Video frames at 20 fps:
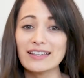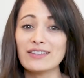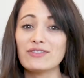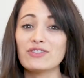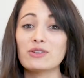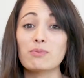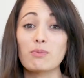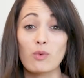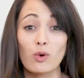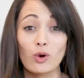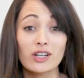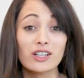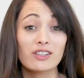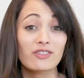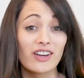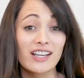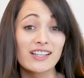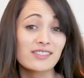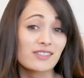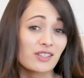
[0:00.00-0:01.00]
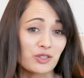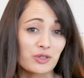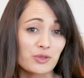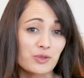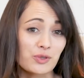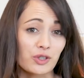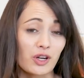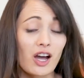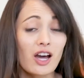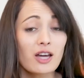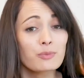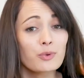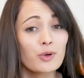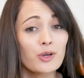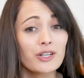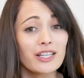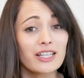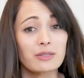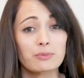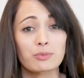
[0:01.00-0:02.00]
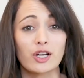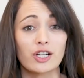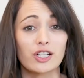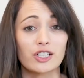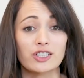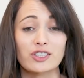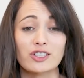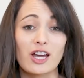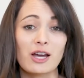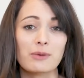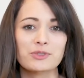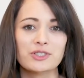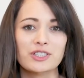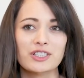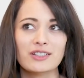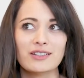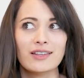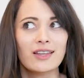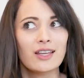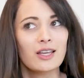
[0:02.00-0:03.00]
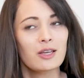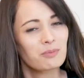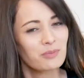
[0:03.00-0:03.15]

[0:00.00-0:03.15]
even more advice on user onboarding and product adoption